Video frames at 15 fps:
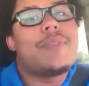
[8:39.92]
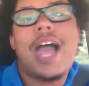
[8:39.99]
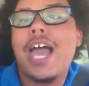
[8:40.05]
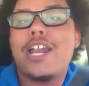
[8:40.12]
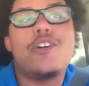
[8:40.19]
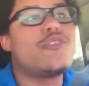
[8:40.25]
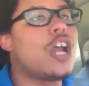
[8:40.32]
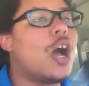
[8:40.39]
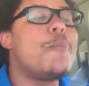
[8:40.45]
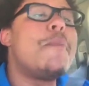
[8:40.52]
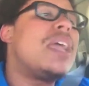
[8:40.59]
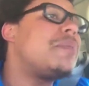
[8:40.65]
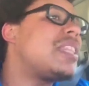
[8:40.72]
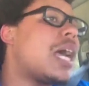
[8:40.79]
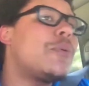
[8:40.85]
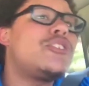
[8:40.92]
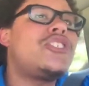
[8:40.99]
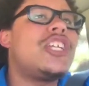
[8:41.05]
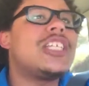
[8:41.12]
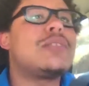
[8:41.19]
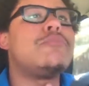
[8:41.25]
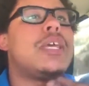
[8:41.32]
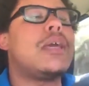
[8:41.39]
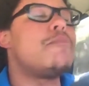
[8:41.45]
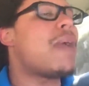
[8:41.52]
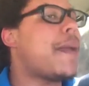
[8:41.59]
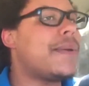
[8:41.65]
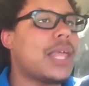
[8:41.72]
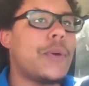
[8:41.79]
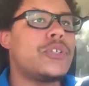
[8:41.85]
I don't know. Maybe that was just me.
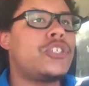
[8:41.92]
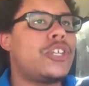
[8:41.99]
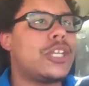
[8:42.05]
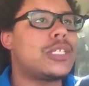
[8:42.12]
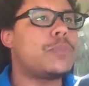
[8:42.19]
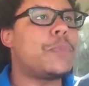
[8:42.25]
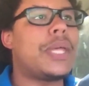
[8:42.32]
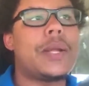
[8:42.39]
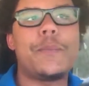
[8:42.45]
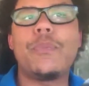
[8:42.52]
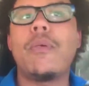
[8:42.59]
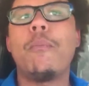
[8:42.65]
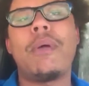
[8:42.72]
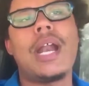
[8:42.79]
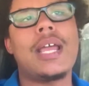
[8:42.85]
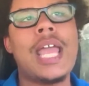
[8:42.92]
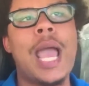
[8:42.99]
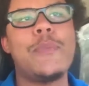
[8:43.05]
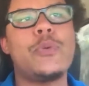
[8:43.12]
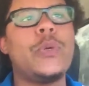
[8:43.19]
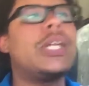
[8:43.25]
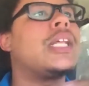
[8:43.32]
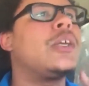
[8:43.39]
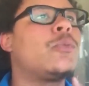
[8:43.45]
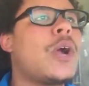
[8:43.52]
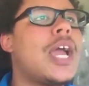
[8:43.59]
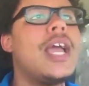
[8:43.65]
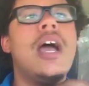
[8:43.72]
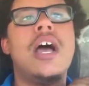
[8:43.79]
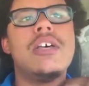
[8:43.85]
Maybe that was just me. But I kept reading,
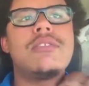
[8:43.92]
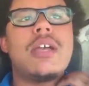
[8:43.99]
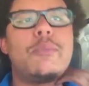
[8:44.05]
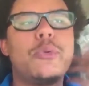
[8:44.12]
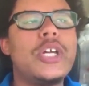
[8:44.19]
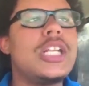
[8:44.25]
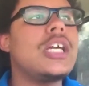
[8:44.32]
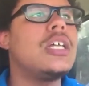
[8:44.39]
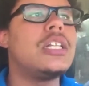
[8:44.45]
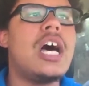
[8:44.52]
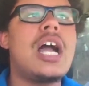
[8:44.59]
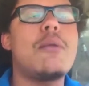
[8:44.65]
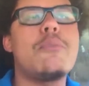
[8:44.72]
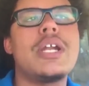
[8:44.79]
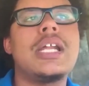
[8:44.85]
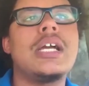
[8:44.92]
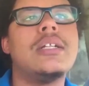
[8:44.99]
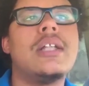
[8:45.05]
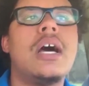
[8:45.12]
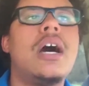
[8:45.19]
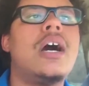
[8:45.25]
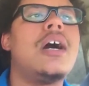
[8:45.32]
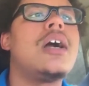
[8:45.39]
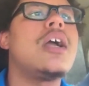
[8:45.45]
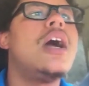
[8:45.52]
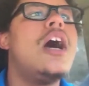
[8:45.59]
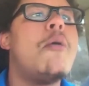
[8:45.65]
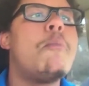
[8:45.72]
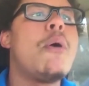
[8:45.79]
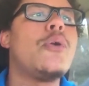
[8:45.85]
right? So I'm reading along. I'm reading
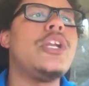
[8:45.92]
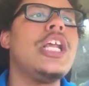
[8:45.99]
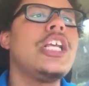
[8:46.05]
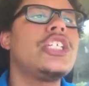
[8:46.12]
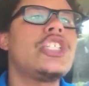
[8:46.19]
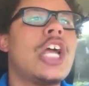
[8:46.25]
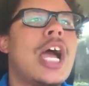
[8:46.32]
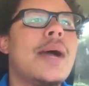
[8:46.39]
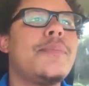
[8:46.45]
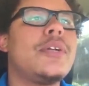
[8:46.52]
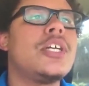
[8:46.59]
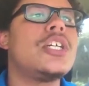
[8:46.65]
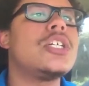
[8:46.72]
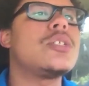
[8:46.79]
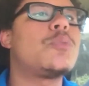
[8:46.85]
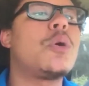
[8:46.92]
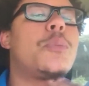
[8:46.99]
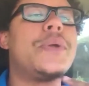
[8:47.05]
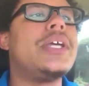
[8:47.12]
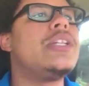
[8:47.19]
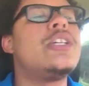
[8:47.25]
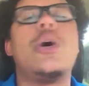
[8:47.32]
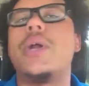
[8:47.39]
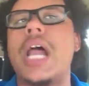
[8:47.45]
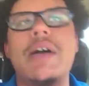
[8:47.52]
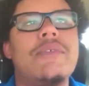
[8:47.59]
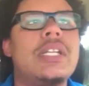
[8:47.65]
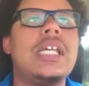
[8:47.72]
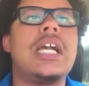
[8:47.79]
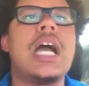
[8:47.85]
along. Monique's chapters, where we don't
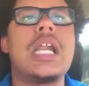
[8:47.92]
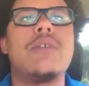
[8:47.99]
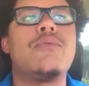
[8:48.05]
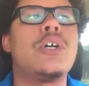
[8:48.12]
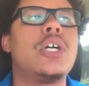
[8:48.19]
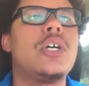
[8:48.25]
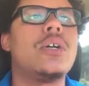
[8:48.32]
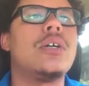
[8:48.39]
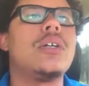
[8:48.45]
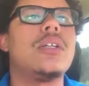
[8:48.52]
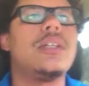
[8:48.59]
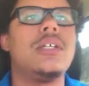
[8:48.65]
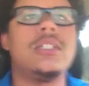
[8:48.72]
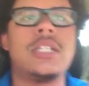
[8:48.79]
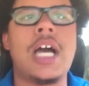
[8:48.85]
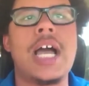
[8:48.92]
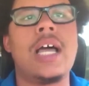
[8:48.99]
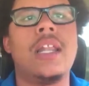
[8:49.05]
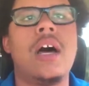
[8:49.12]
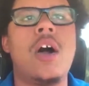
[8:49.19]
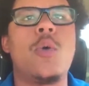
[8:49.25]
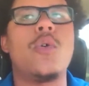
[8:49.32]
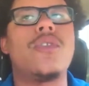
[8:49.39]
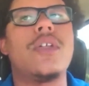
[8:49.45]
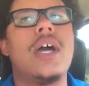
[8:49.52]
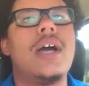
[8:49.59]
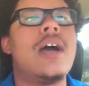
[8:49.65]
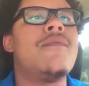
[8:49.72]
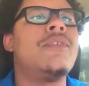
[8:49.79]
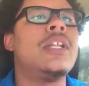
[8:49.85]
have any kind of her dialogue with
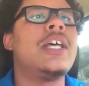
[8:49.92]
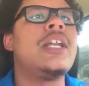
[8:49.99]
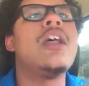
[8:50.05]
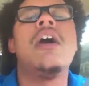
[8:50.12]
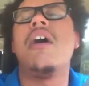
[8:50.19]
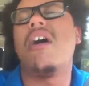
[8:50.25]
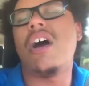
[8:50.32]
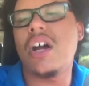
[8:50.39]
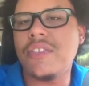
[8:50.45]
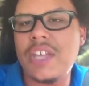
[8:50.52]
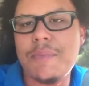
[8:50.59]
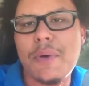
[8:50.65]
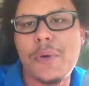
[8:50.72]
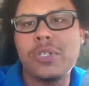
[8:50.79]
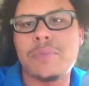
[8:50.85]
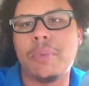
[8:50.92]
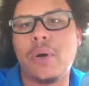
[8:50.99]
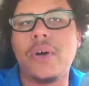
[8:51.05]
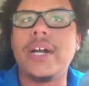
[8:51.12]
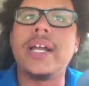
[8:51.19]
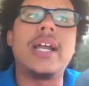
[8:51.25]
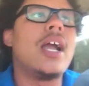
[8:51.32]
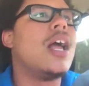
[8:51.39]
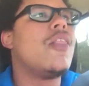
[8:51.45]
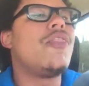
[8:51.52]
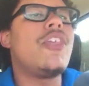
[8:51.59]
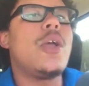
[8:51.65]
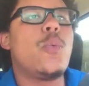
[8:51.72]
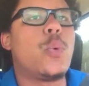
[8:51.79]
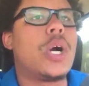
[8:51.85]
Evelyn, are the most boring,
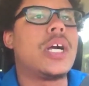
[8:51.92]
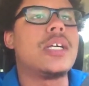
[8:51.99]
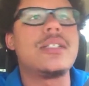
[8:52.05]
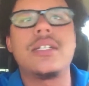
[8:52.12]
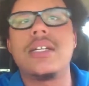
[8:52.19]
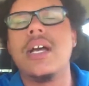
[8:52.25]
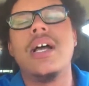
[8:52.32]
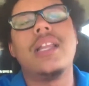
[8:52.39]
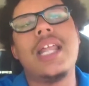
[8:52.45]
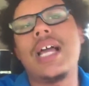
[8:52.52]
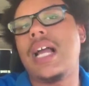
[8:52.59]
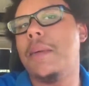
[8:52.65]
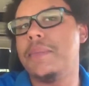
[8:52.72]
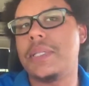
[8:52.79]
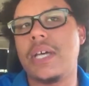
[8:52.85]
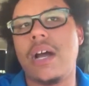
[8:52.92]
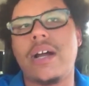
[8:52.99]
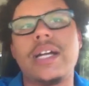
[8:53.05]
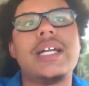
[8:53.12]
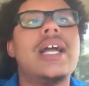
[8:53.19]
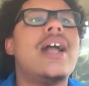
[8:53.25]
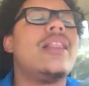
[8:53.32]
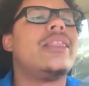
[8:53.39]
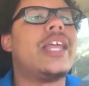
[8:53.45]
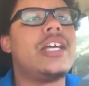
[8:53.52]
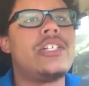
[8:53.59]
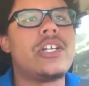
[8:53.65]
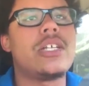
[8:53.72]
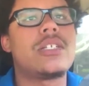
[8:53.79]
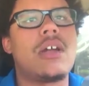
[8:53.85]
the worst. Like, I'm sorry.
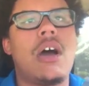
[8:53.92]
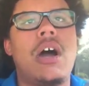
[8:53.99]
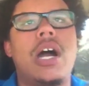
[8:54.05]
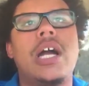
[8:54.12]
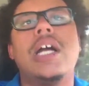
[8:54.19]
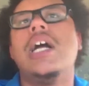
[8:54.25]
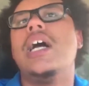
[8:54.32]
They just are.